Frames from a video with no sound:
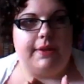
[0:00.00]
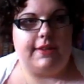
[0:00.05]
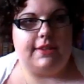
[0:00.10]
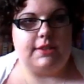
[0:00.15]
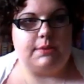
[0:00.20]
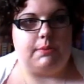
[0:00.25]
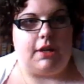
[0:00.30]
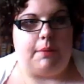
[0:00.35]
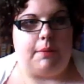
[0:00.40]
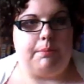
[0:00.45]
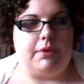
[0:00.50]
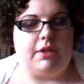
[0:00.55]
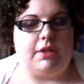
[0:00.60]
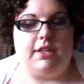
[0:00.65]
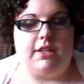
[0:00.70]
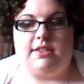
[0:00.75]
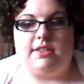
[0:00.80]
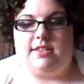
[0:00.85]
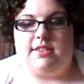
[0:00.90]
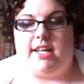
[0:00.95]
this one up
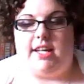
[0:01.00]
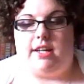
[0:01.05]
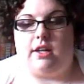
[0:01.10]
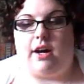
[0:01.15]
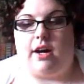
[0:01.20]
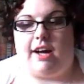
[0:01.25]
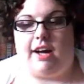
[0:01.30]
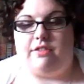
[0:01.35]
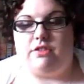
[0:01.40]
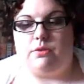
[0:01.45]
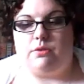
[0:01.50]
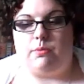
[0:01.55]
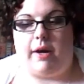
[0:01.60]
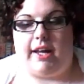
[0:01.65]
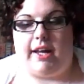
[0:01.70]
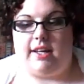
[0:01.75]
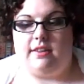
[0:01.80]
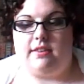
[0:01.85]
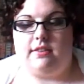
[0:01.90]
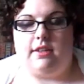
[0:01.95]
because then I'll have to
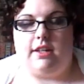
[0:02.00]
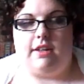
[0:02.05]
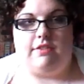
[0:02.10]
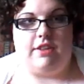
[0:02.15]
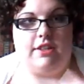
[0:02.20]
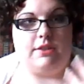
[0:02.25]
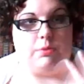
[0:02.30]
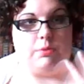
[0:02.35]
wait if this